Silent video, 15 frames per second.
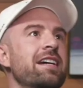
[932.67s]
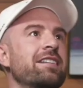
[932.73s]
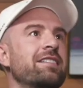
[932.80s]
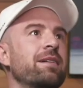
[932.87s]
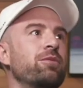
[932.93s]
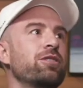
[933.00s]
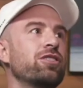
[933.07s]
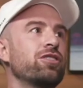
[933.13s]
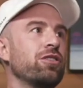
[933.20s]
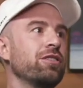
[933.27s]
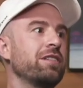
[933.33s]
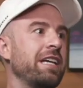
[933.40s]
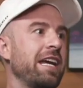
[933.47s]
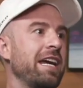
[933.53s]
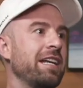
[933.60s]
someone
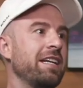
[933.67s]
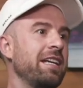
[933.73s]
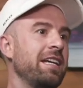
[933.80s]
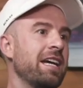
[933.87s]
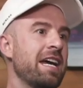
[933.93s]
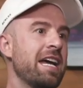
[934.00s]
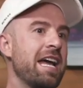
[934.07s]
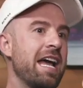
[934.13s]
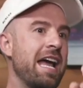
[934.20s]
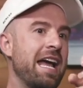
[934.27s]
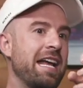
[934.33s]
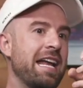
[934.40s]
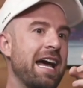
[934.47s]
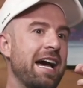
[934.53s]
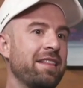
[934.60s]
sold candy
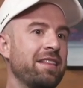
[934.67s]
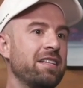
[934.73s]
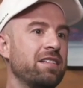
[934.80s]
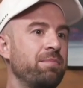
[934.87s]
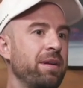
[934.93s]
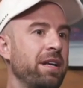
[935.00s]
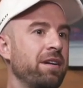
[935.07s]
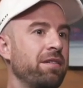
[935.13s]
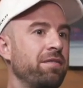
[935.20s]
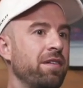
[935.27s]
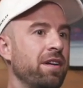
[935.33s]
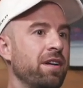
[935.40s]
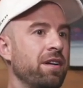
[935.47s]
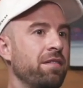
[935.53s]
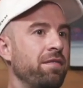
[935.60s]
and had this bit of
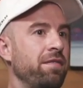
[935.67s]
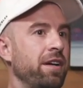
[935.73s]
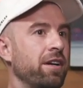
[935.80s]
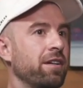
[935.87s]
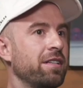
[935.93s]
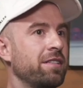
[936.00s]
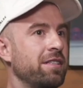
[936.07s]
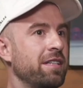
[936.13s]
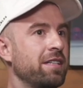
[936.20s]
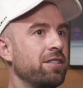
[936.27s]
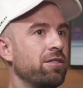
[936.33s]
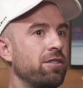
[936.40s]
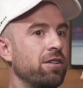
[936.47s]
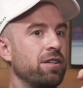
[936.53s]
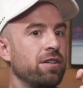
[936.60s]
fearlessness
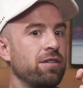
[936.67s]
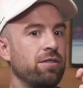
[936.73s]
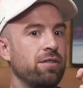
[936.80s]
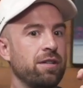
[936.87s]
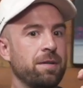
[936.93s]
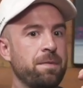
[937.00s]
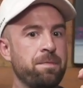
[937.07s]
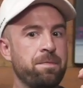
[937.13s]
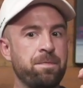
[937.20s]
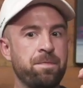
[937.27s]
or, or